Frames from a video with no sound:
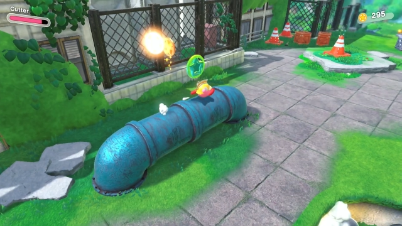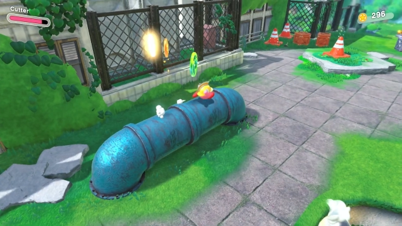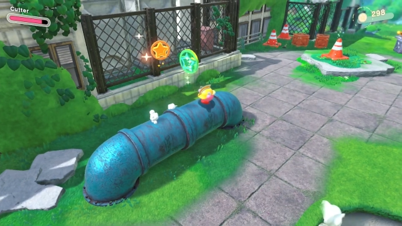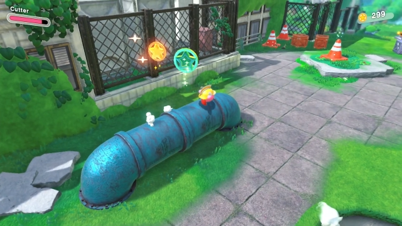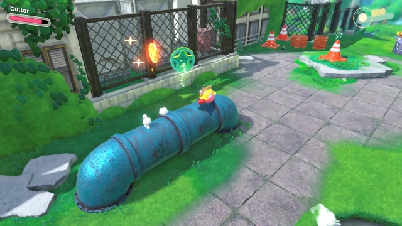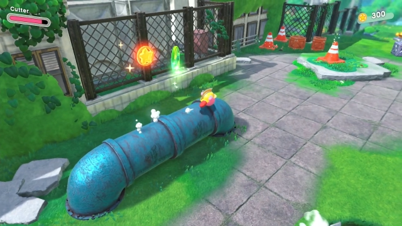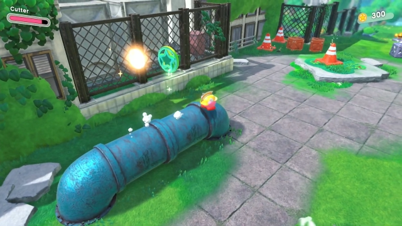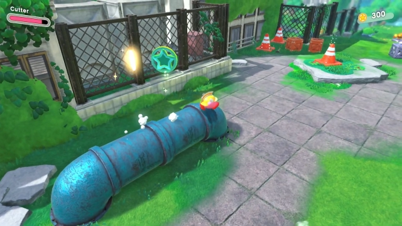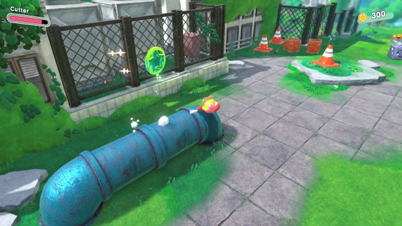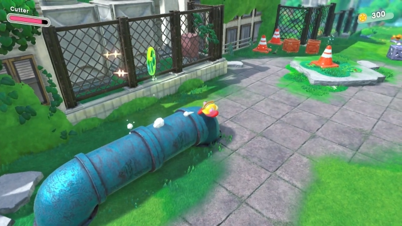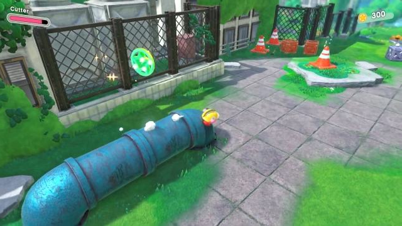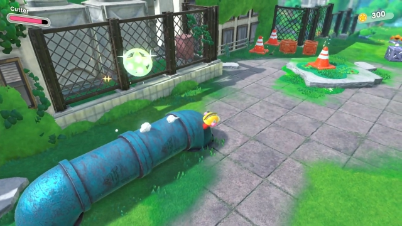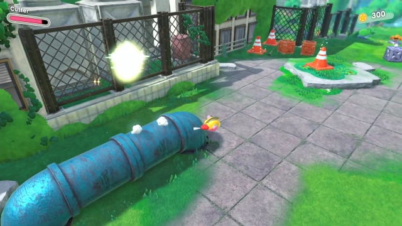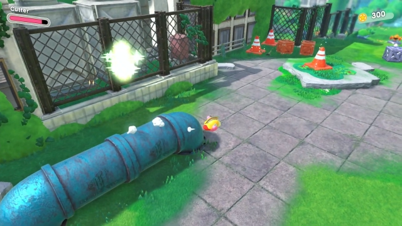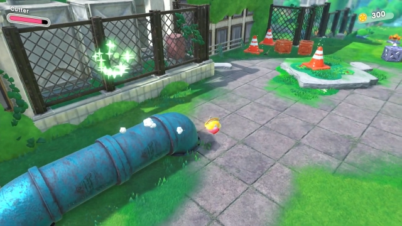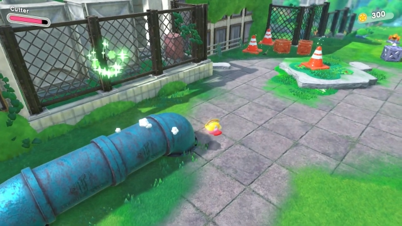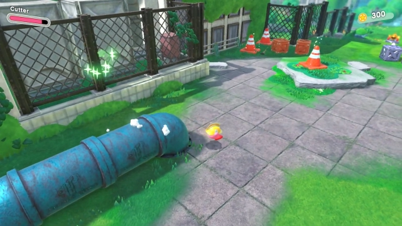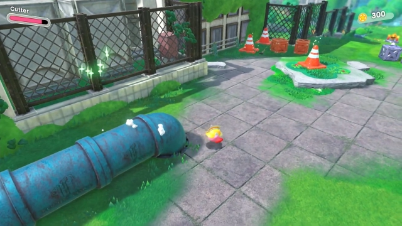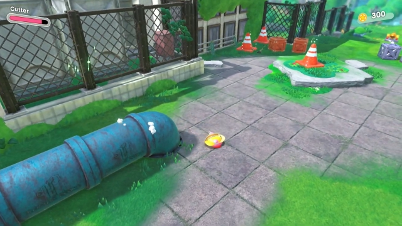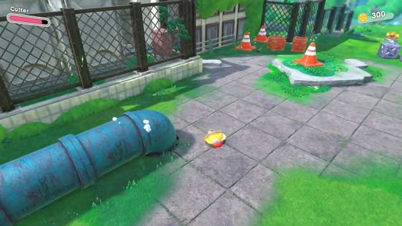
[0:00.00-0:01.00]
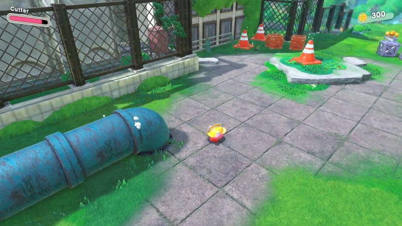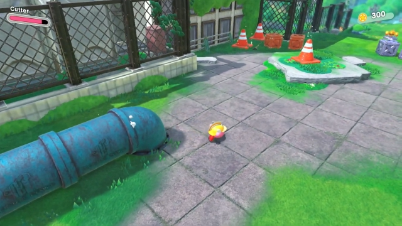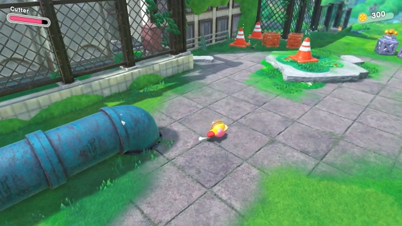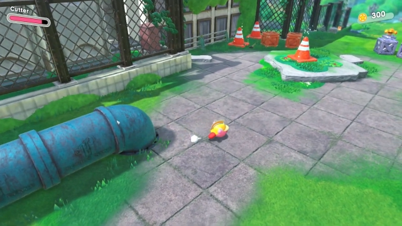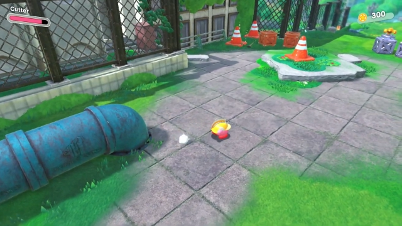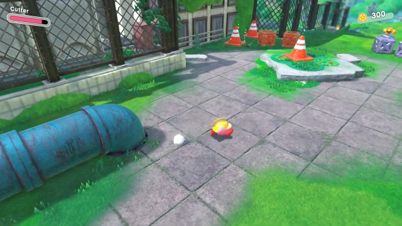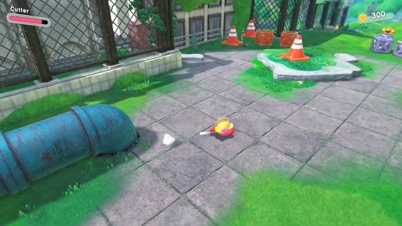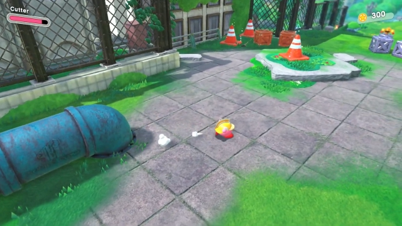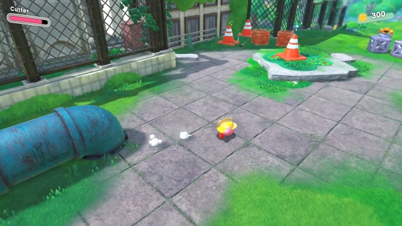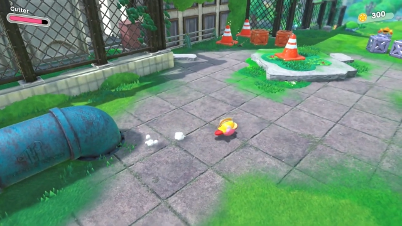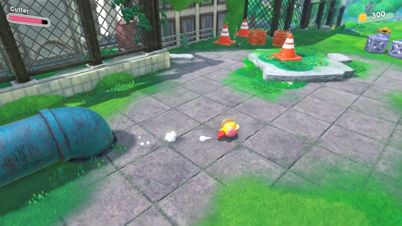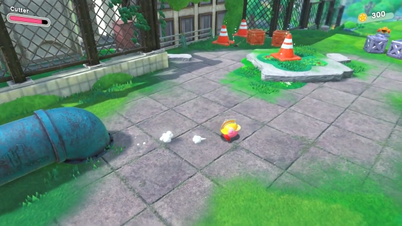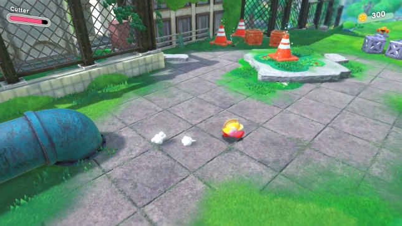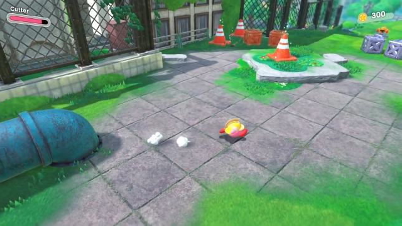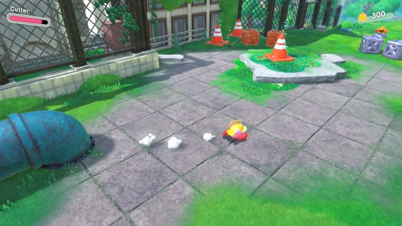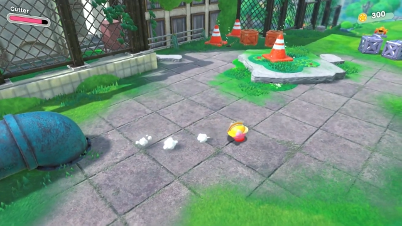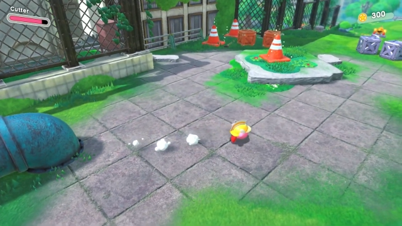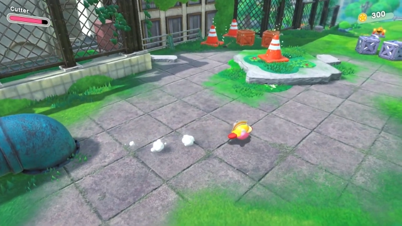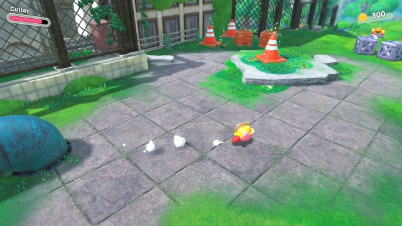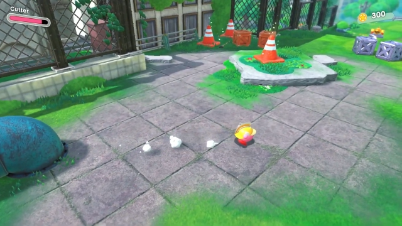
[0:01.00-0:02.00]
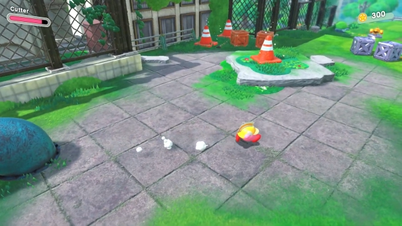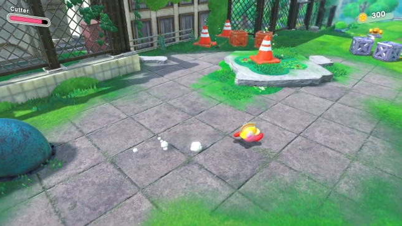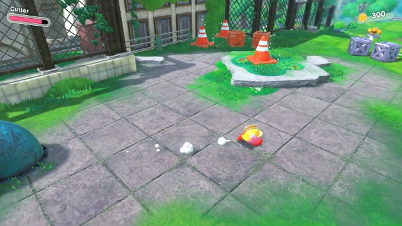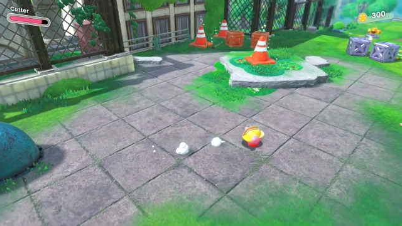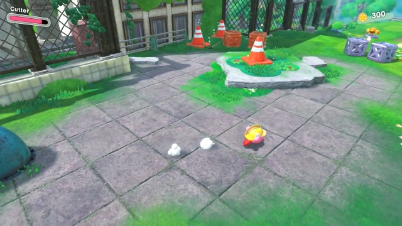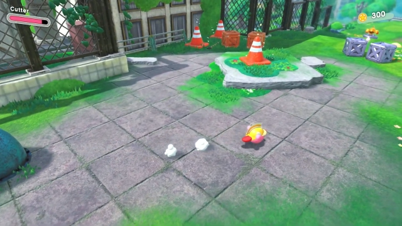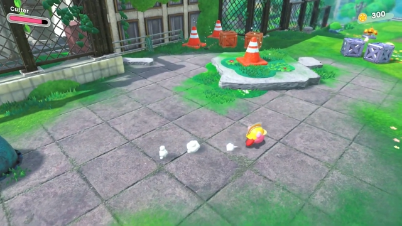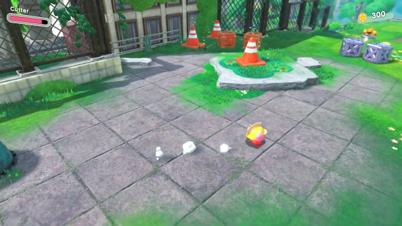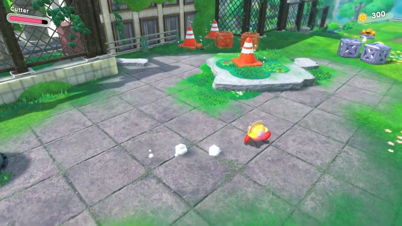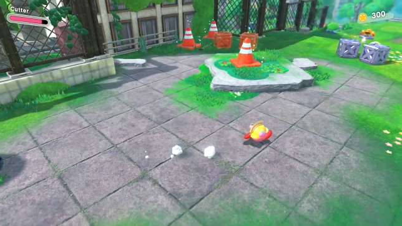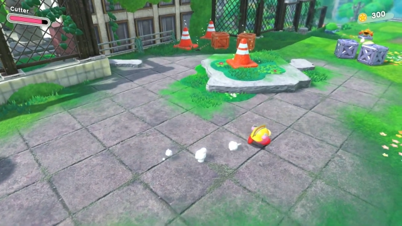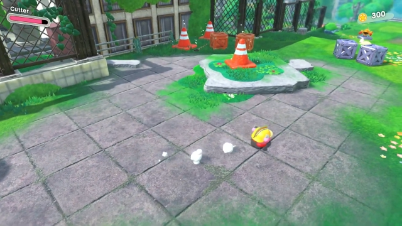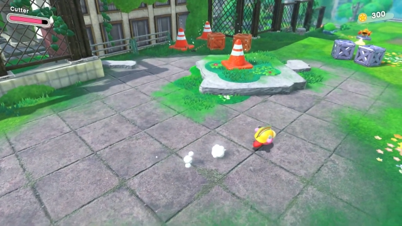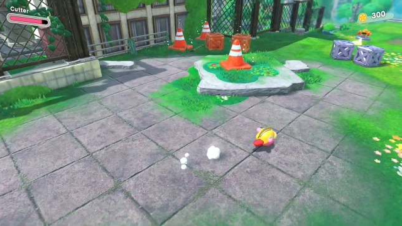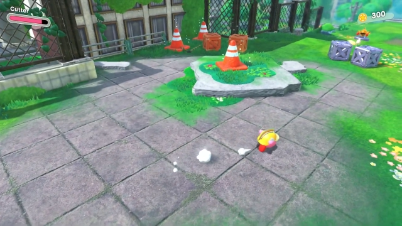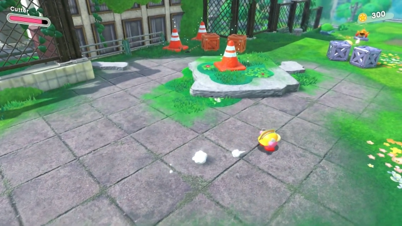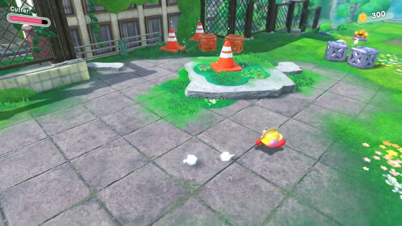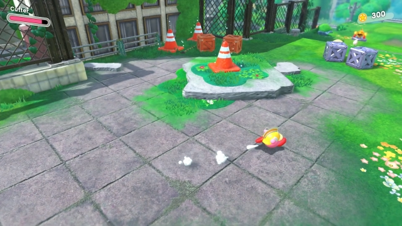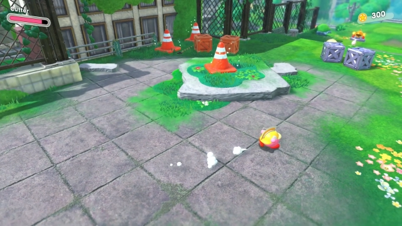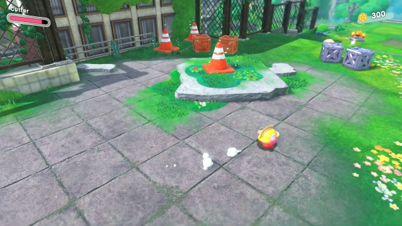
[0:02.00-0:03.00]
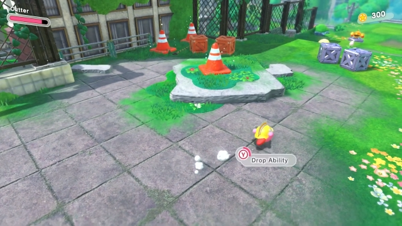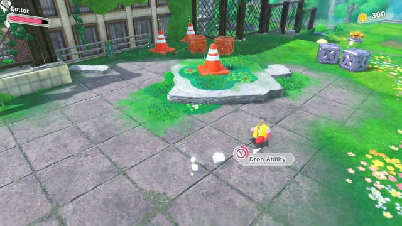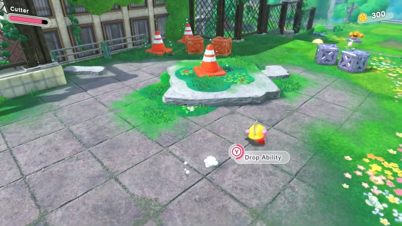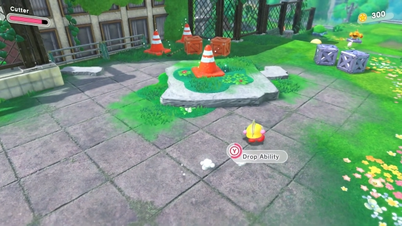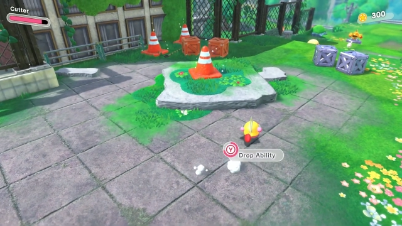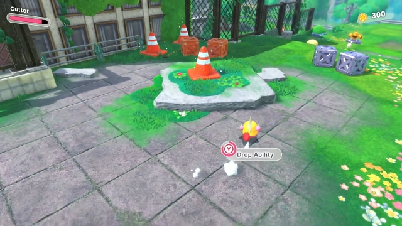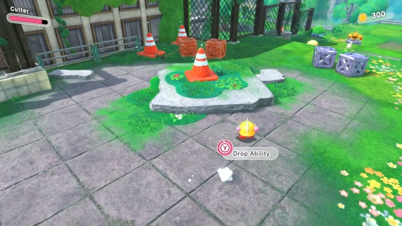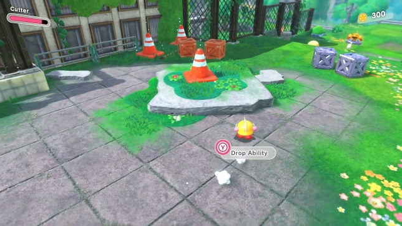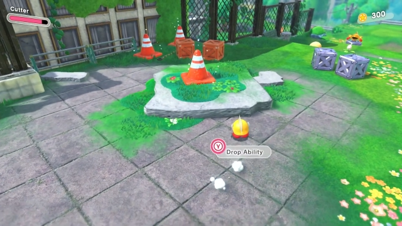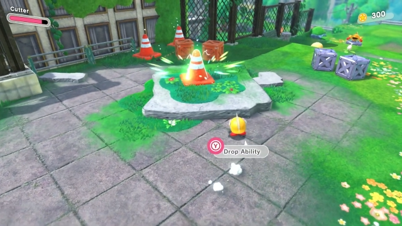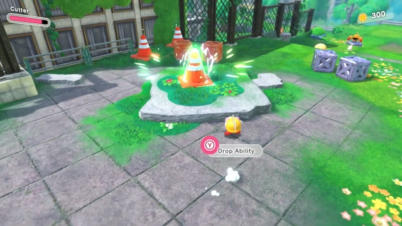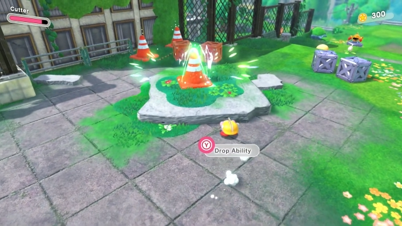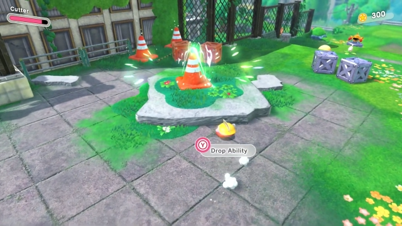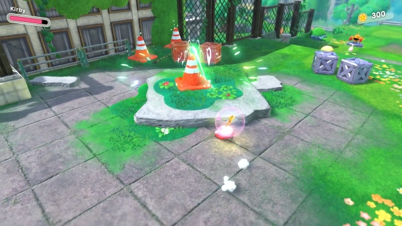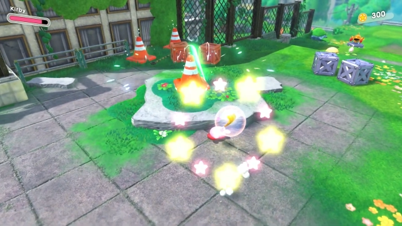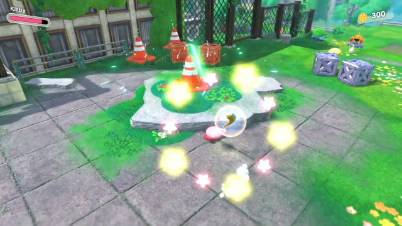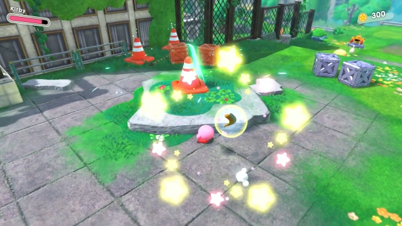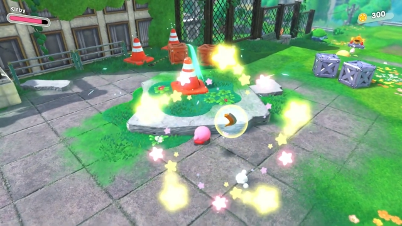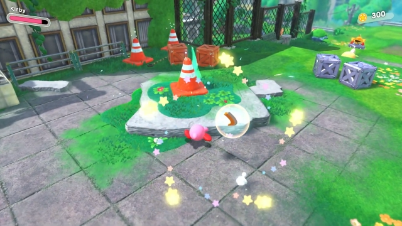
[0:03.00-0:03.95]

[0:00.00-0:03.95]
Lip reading: [unreadable: no face in view]